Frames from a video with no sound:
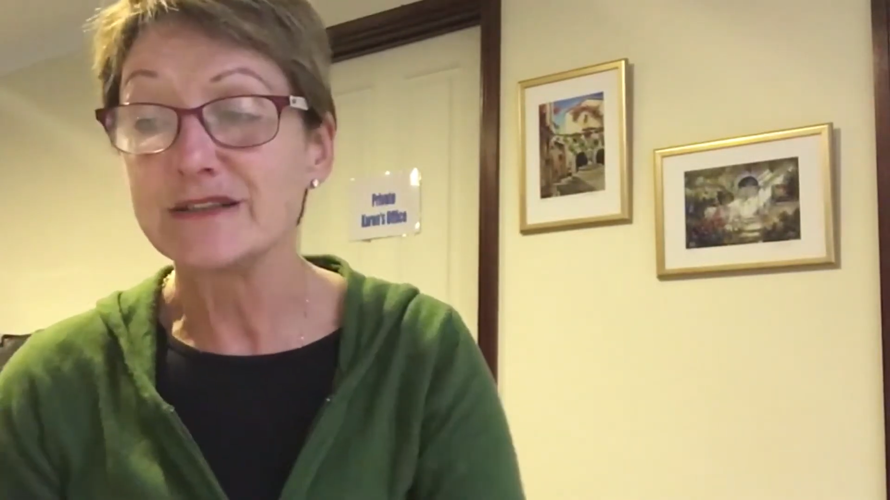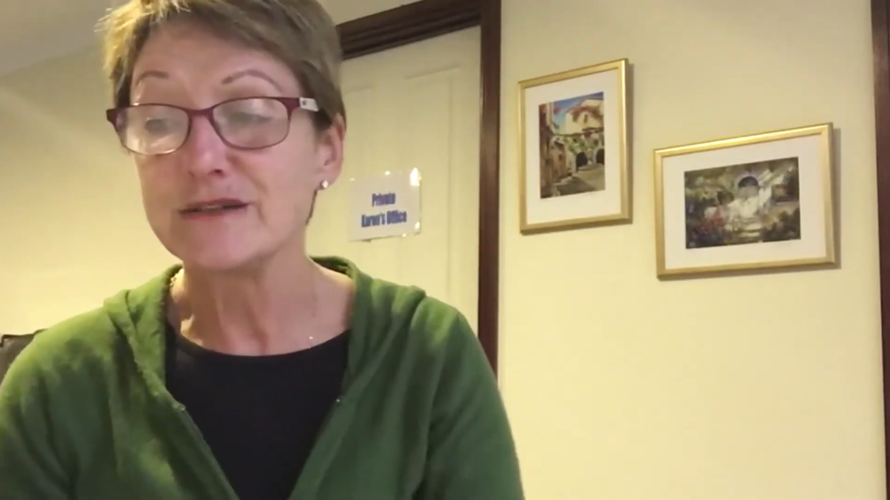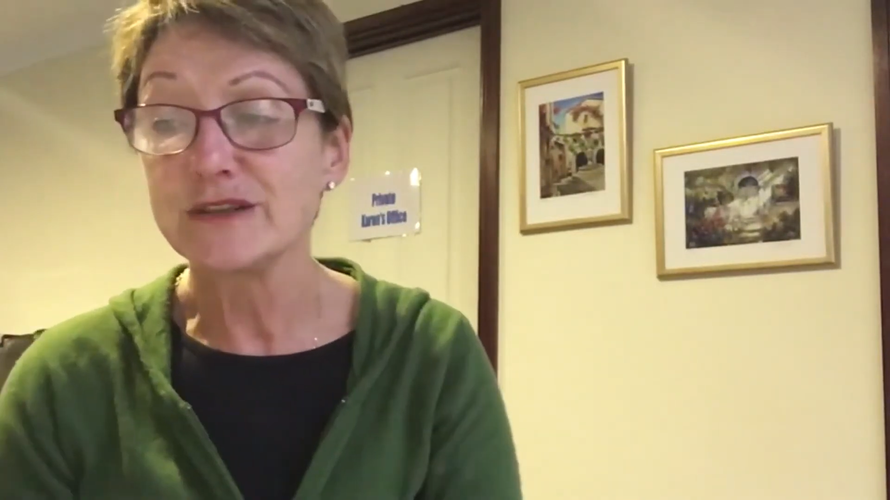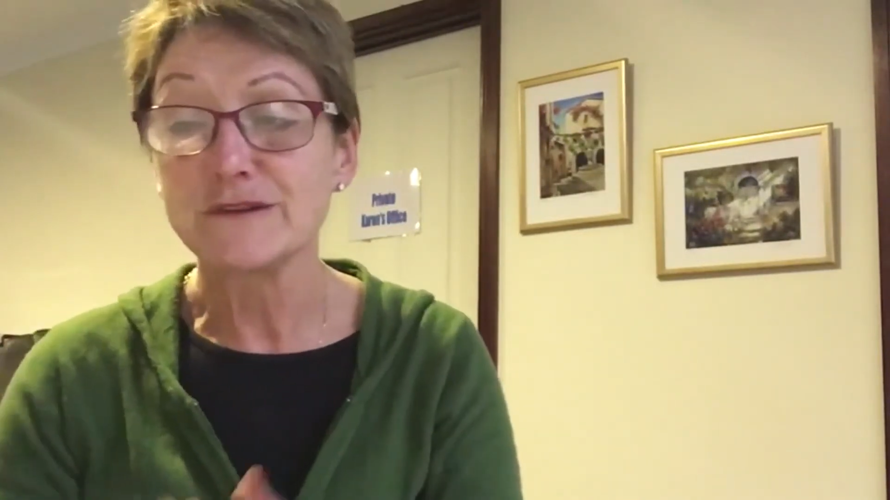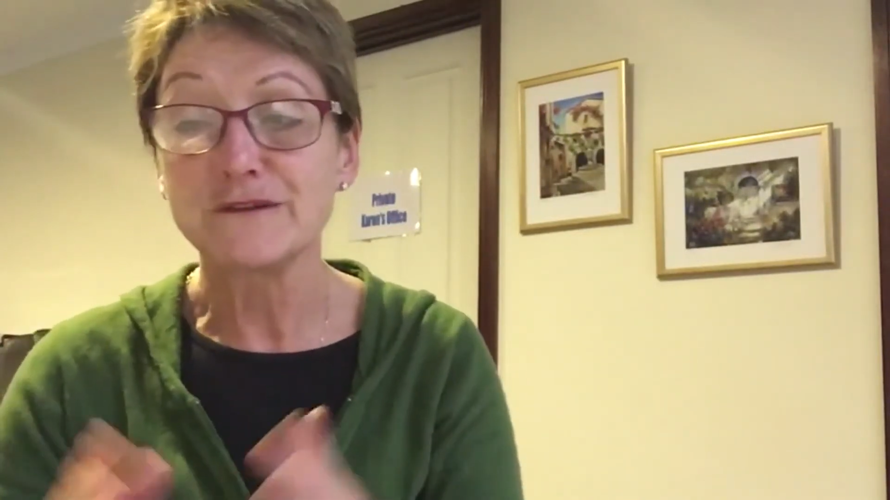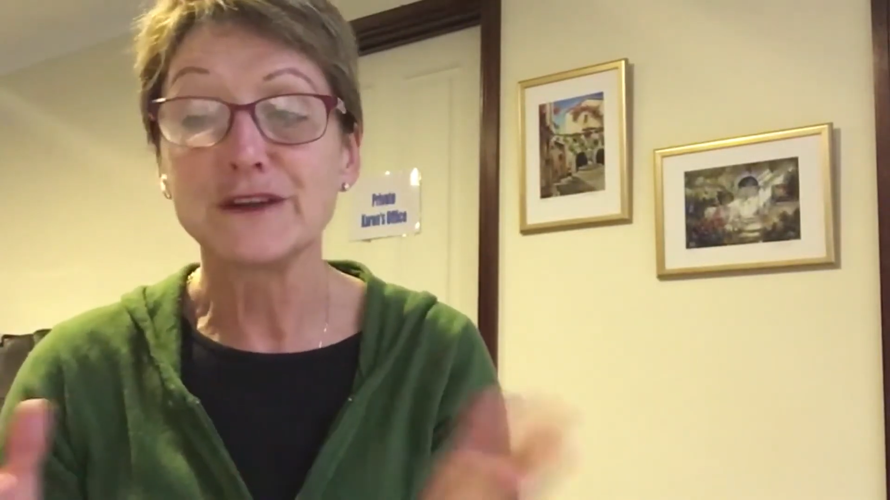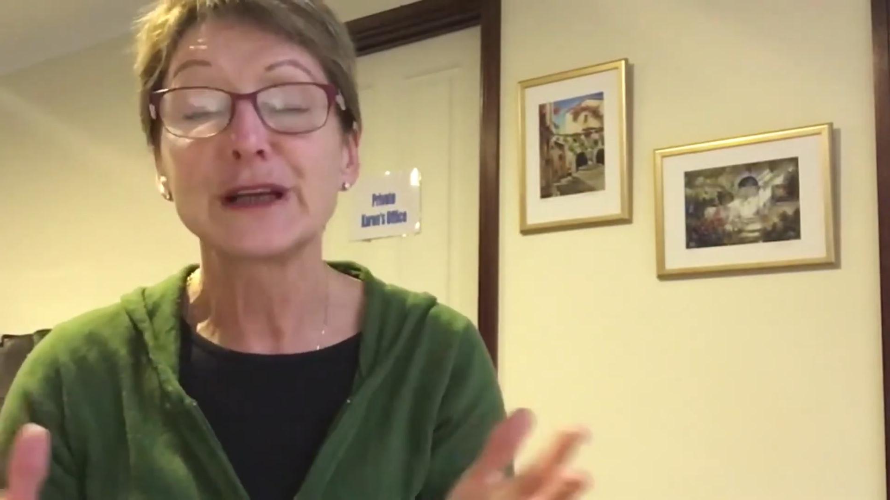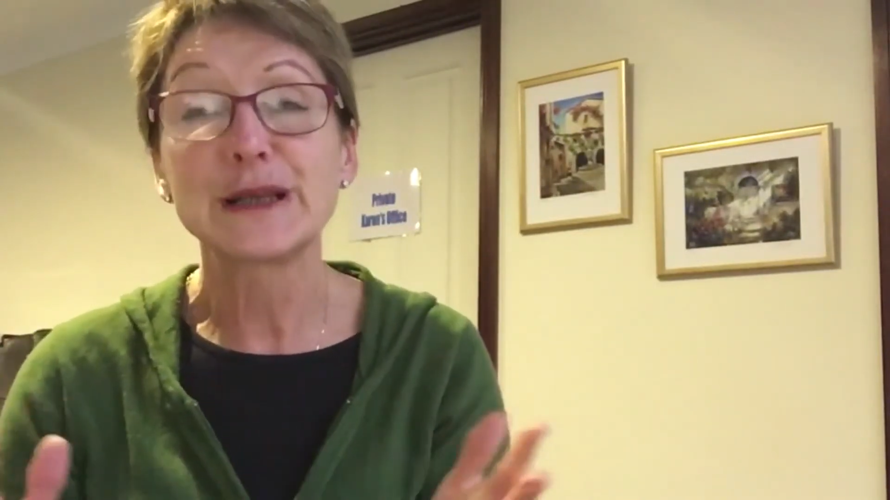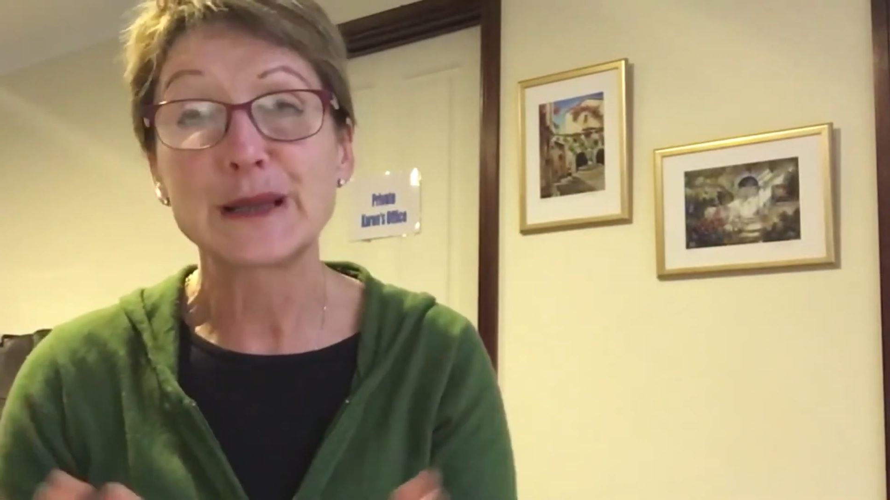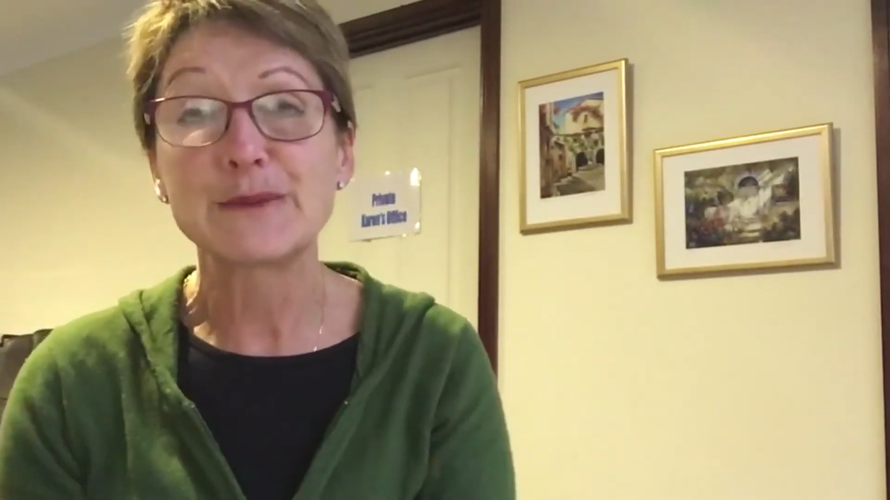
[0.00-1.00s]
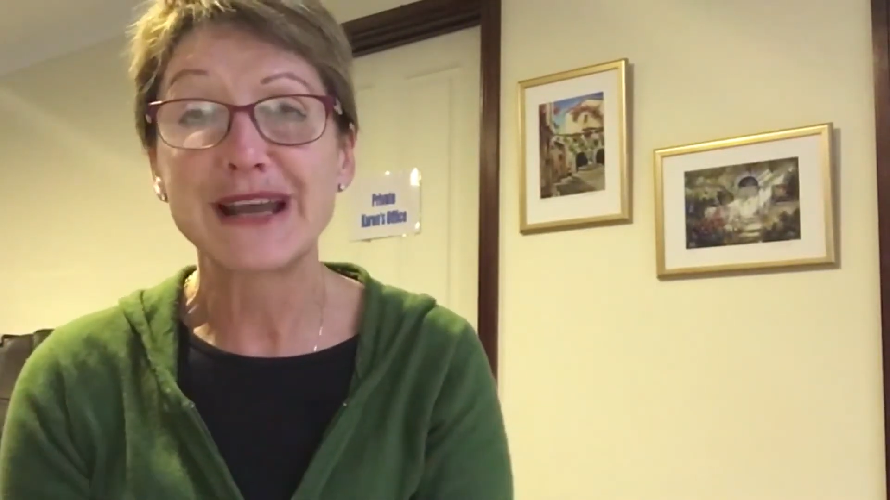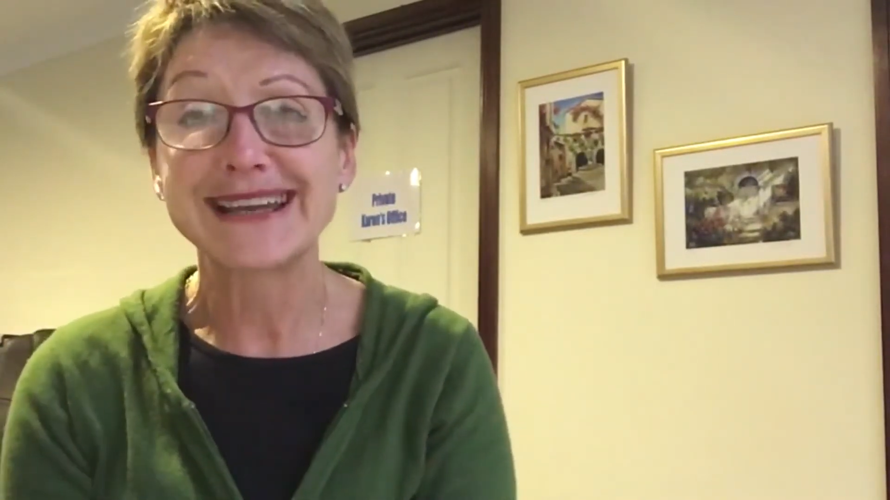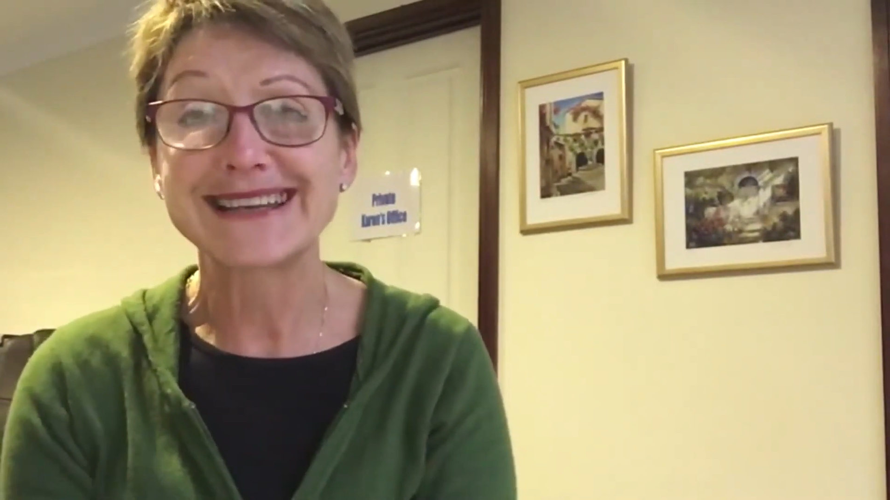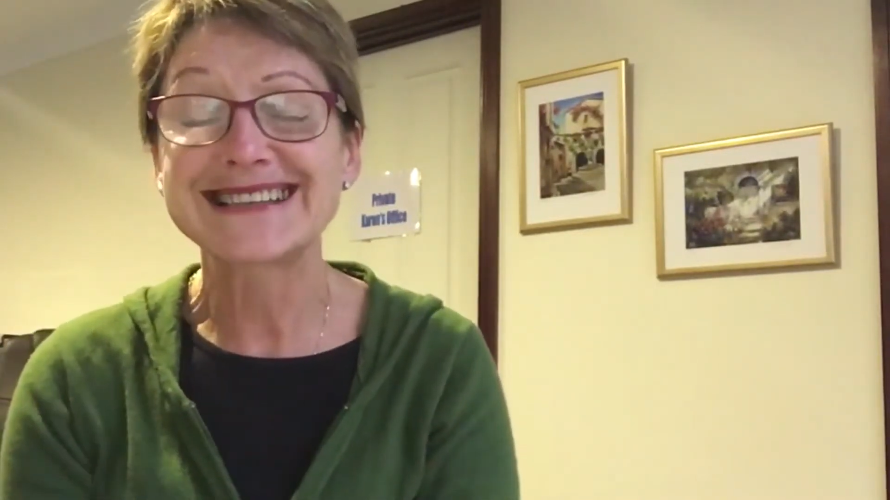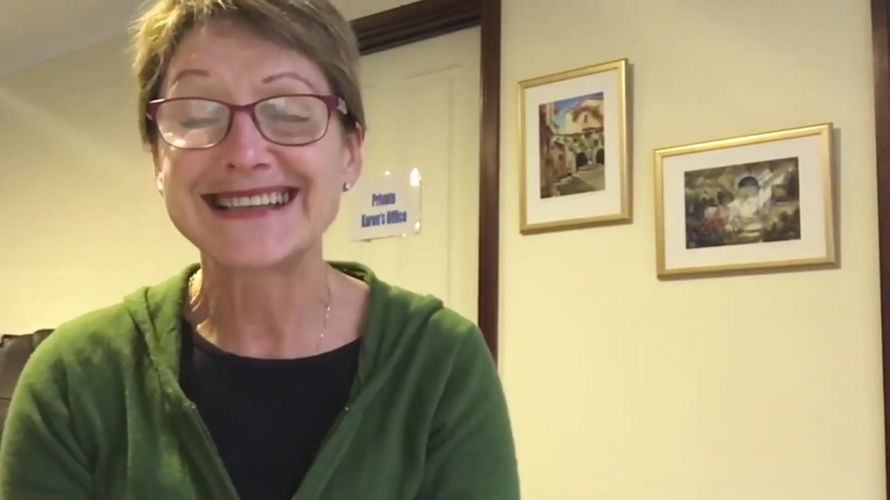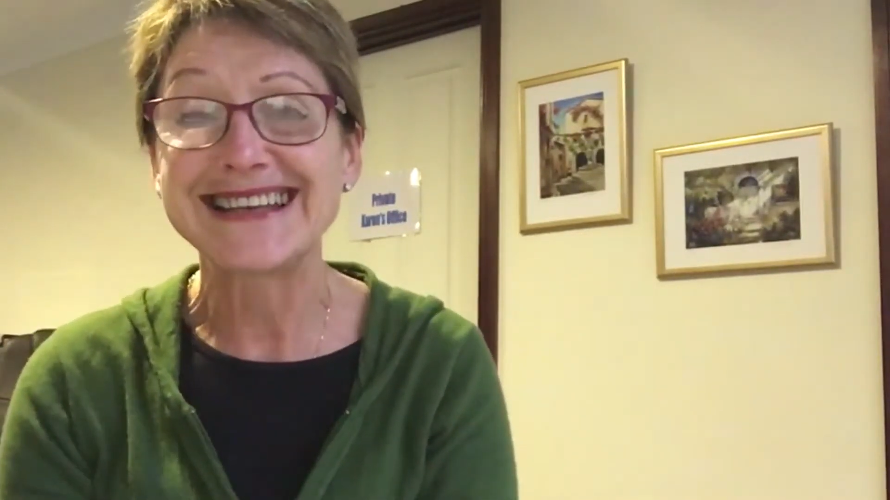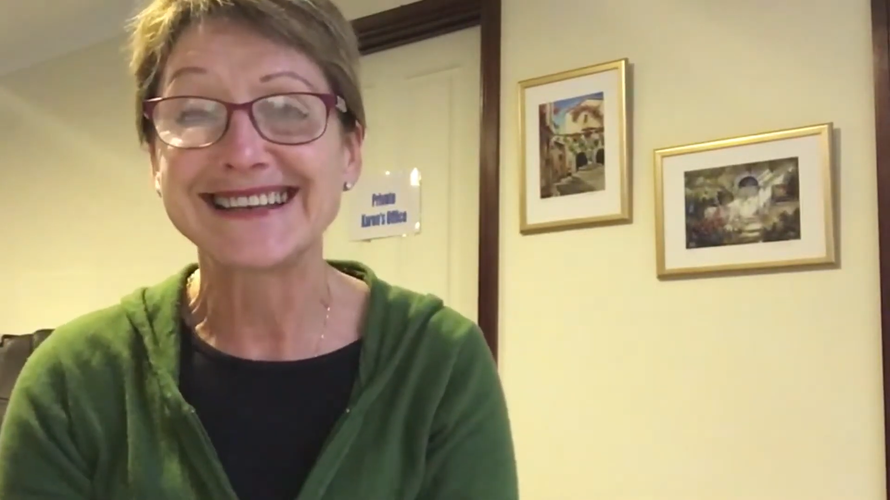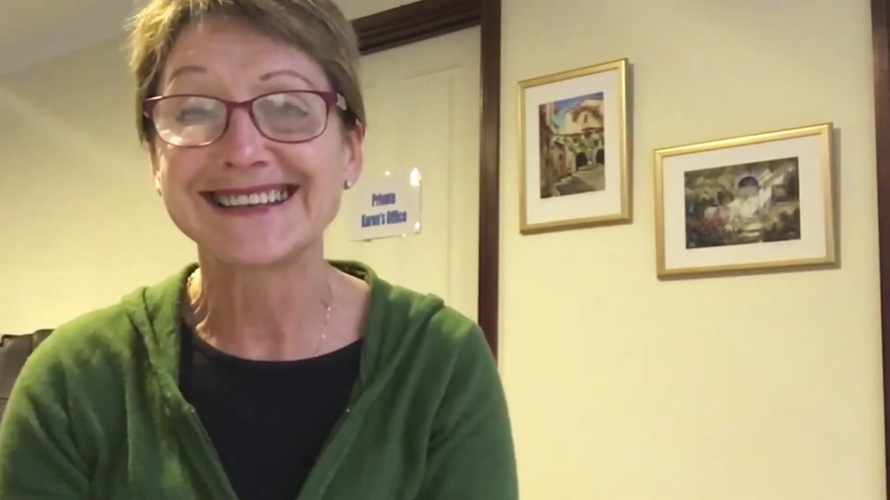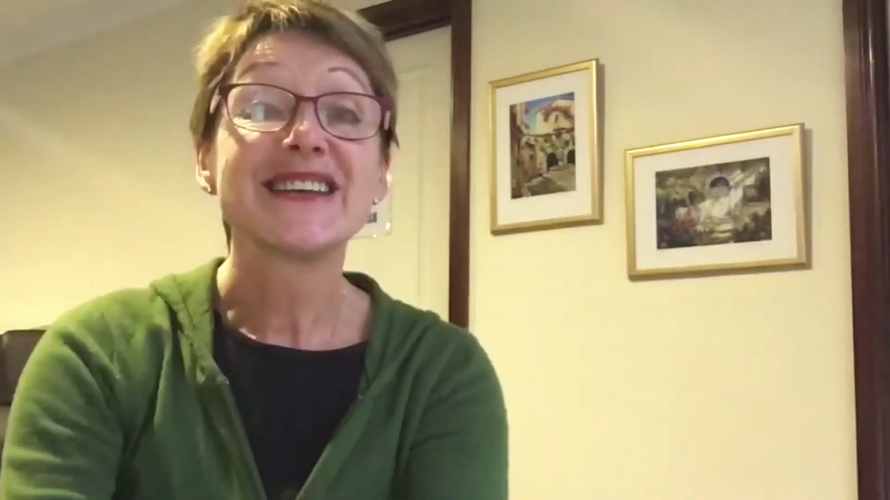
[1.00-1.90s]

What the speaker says: You can fill in the blanks here.